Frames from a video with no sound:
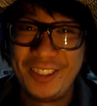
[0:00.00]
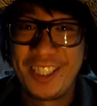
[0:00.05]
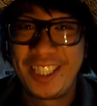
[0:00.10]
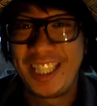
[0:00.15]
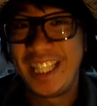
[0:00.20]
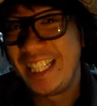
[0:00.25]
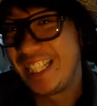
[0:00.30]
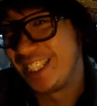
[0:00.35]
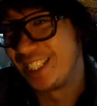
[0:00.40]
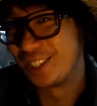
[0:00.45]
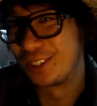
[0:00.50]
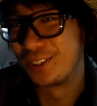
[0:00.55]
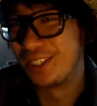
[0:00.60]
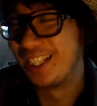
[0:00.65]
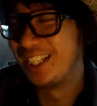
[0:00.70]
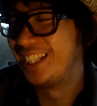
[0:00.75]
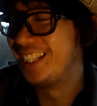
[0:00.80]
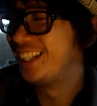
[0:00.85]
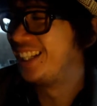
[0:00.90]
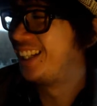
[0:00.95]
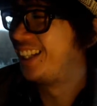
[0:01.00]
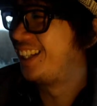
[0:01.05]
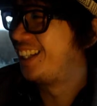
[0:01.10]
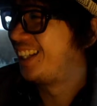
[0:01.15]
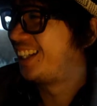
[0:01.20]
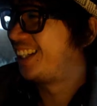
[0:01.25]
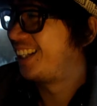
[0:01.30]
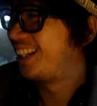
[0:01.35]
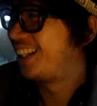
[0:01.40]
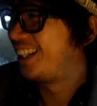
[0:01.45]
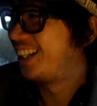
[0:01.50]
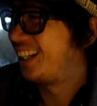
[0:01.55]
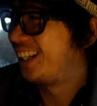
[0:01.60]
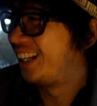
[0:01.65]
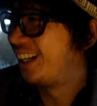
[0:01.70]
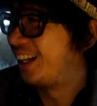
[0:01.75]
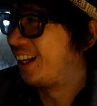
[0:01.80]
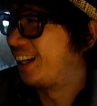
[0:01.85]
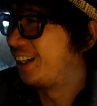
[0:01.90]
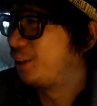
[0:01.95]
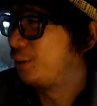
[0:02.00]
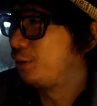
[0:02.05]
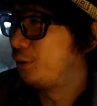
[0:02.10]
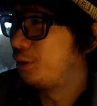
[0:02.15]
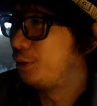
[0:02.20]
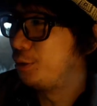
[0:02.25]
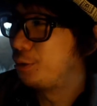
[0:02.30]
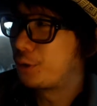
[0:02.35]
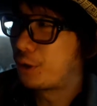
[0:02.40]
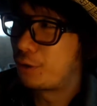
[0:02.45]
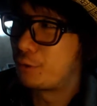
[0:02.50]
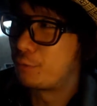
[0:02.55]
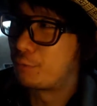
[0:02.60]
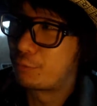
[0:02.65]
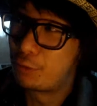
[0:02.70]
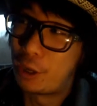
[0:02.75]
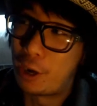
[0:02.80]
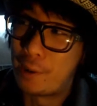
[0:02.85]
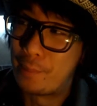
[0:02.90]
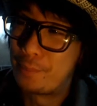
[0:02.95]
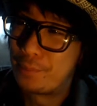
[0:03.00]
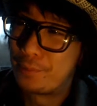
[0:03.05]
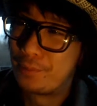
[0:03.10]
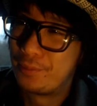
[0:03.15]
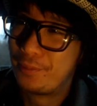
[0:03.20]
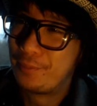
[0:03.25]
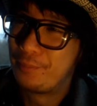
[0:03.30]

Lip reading: you cheat, right? You kind of flop,